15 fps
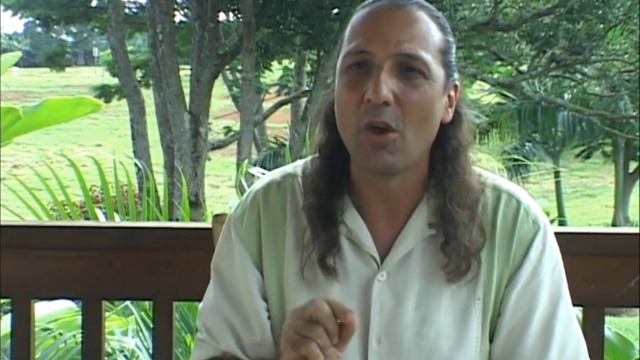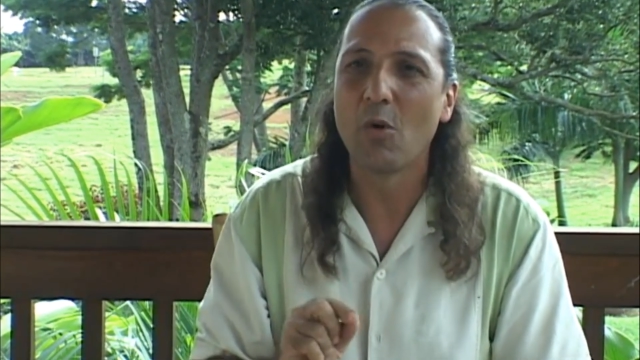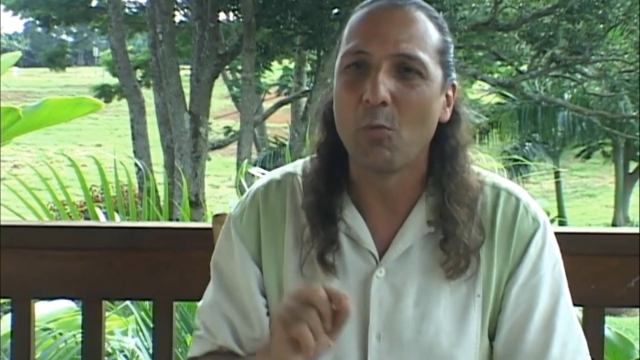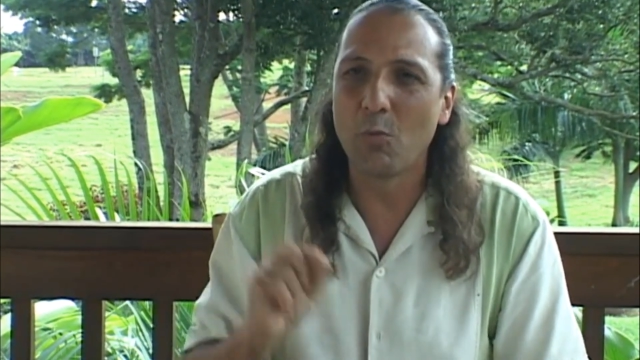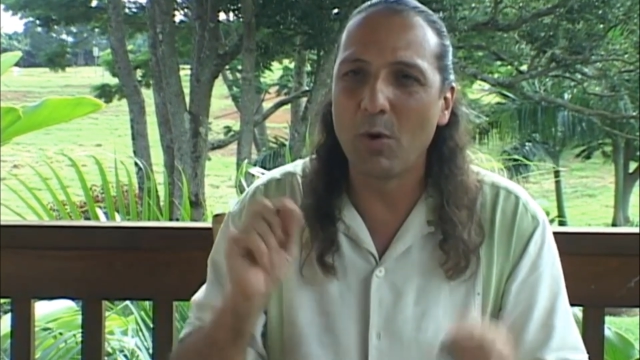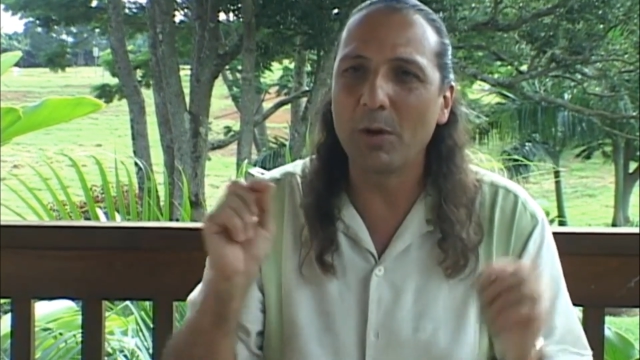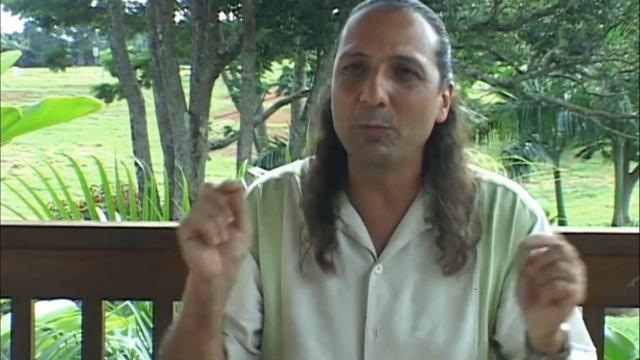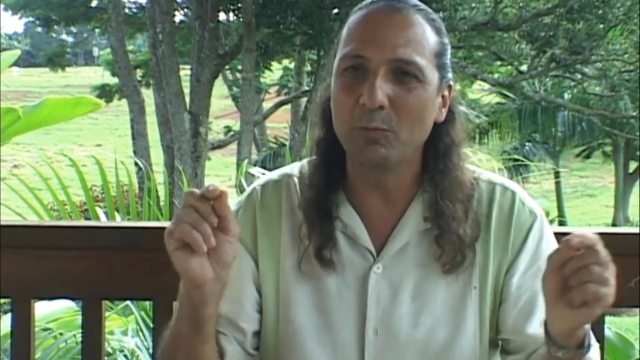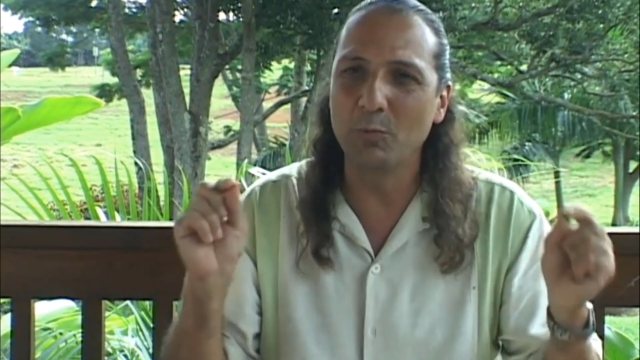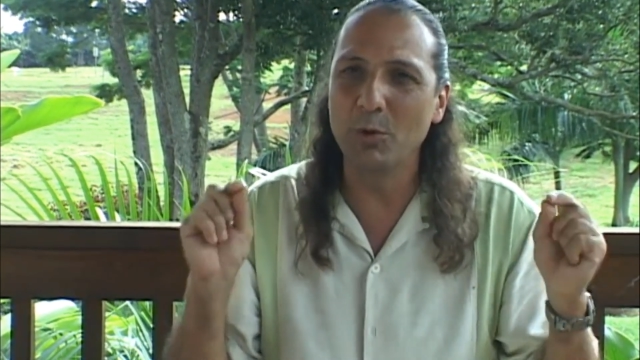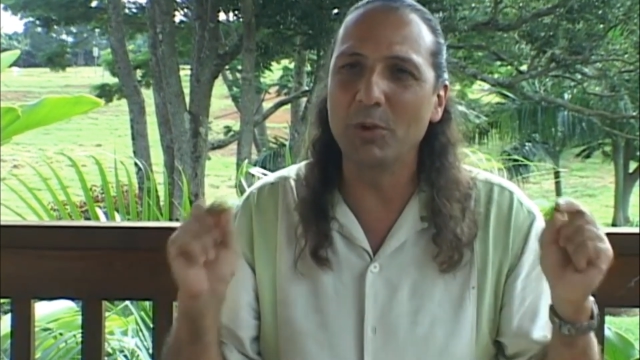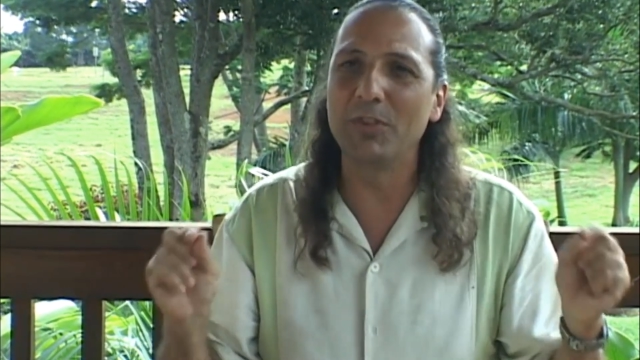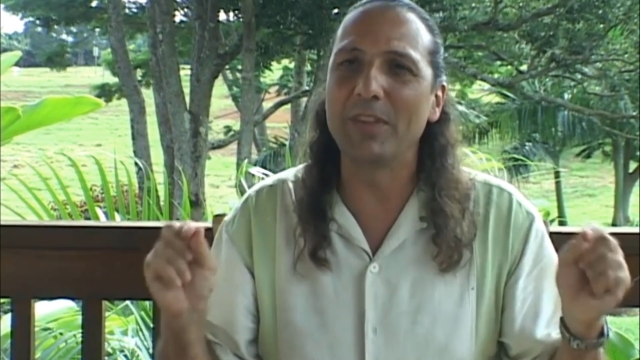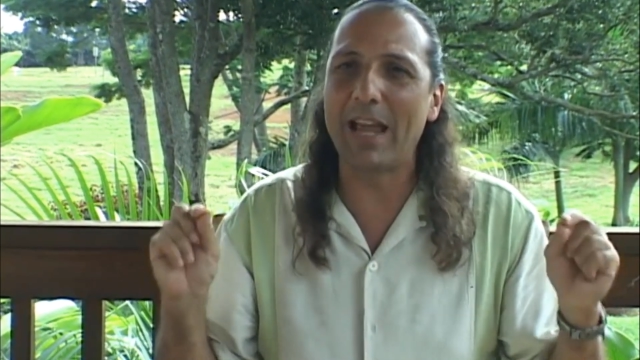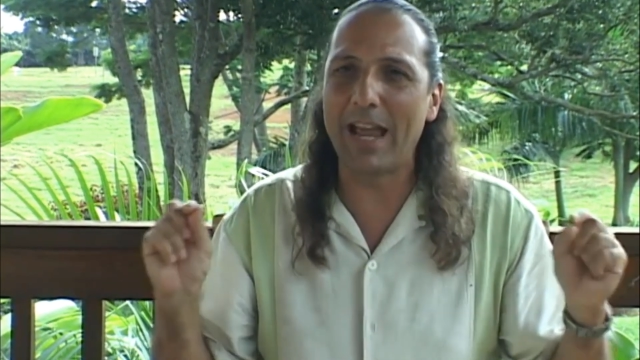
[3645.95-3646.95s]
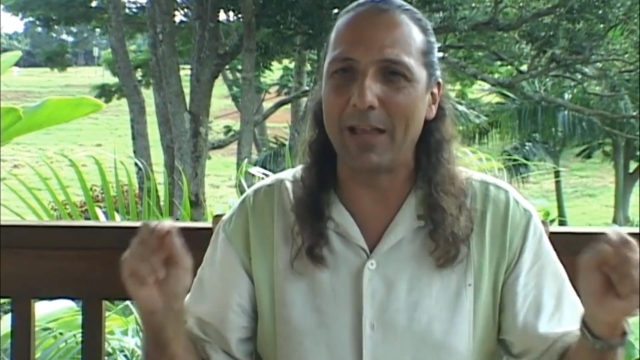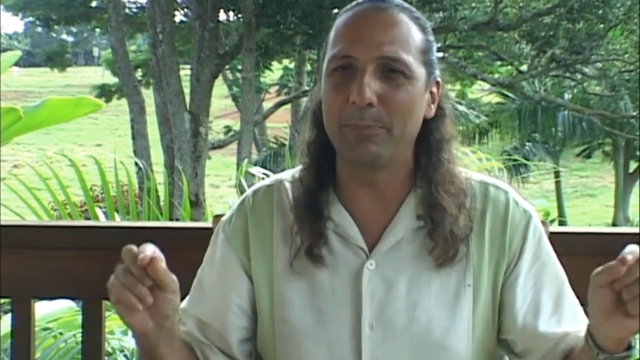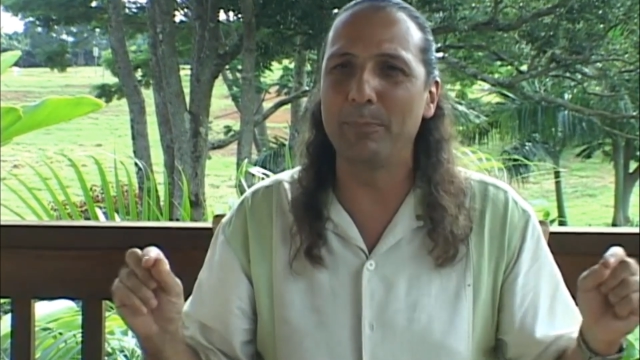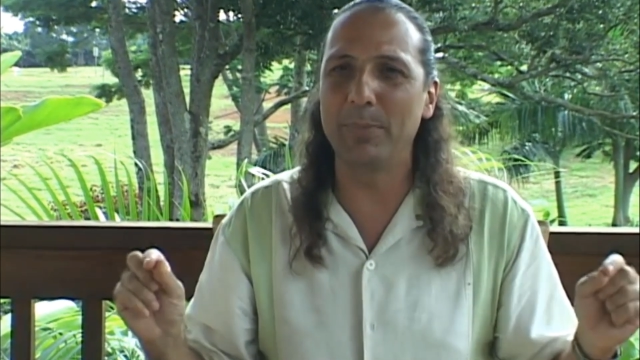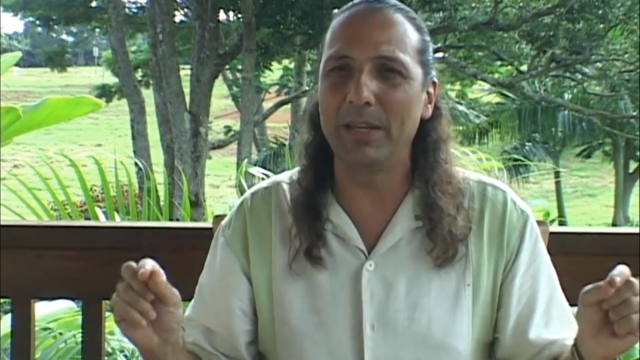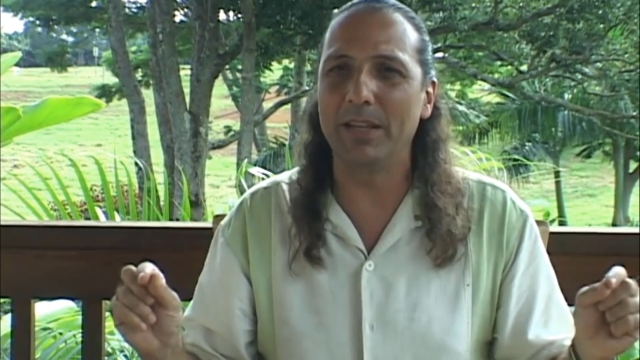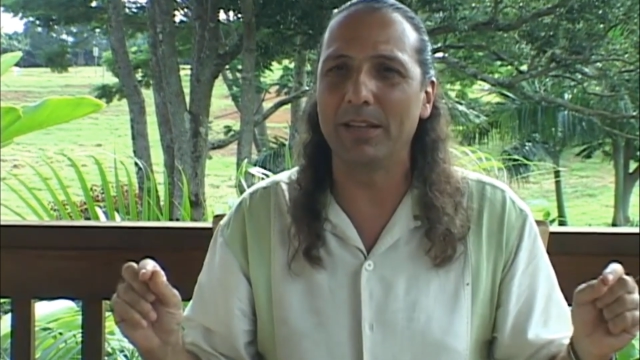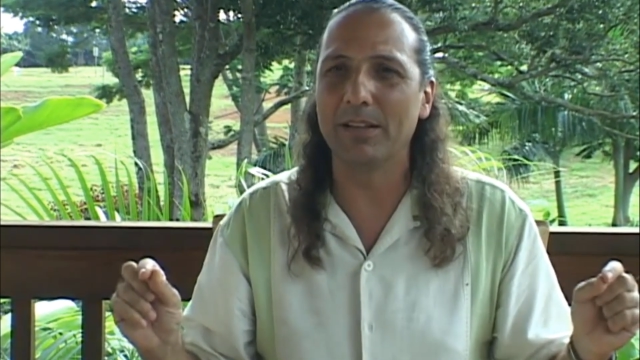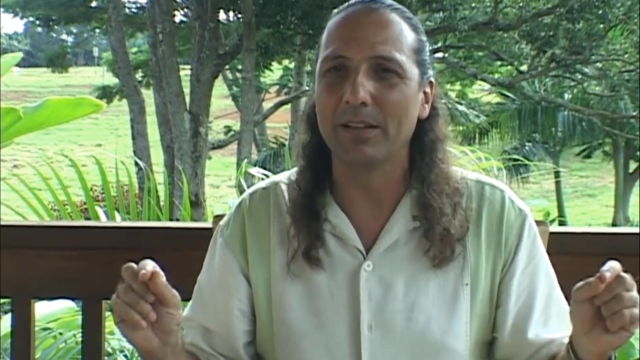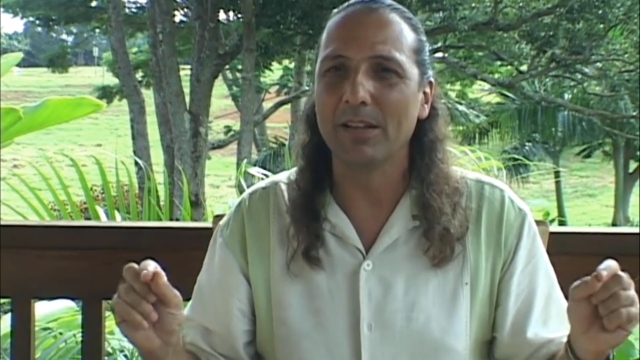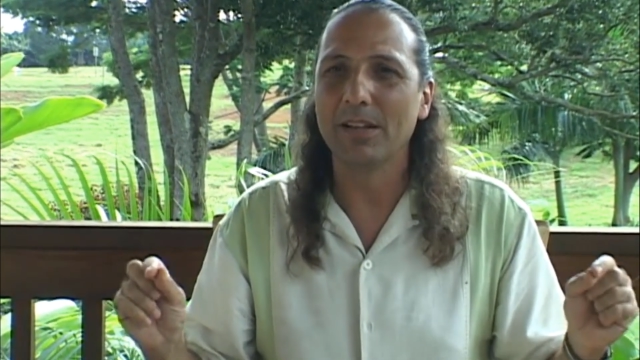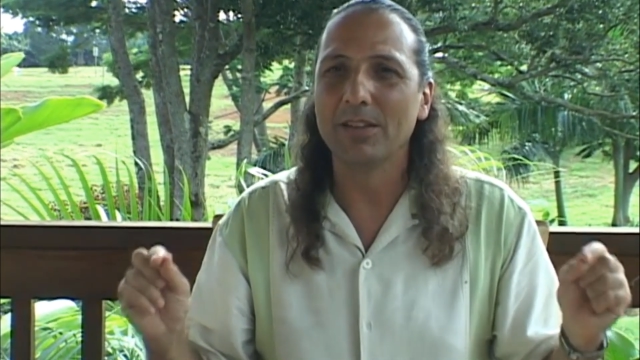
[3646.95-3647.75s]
what would that be?